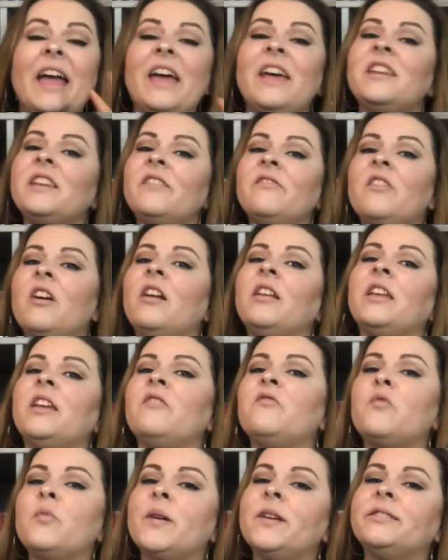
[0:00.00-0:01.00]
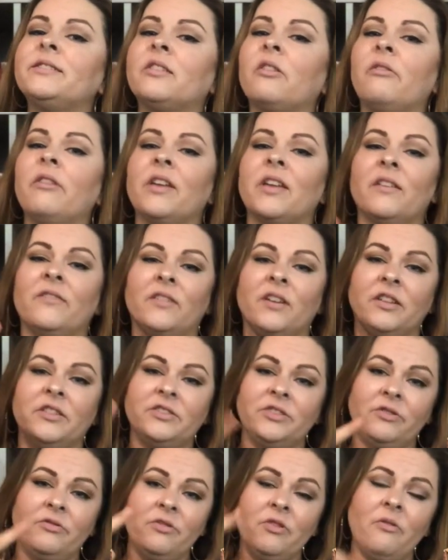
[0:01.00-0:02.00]
And I've got giveaways going. I've
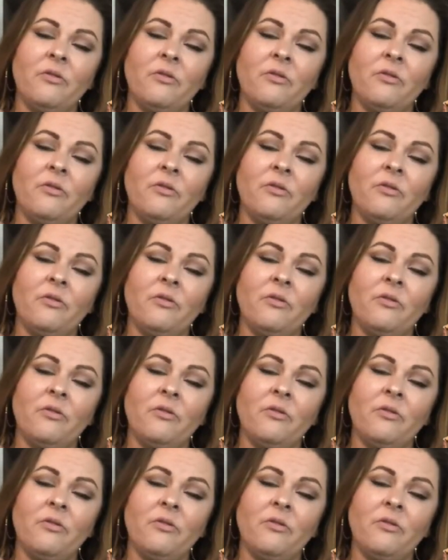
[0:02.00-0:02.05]
got 2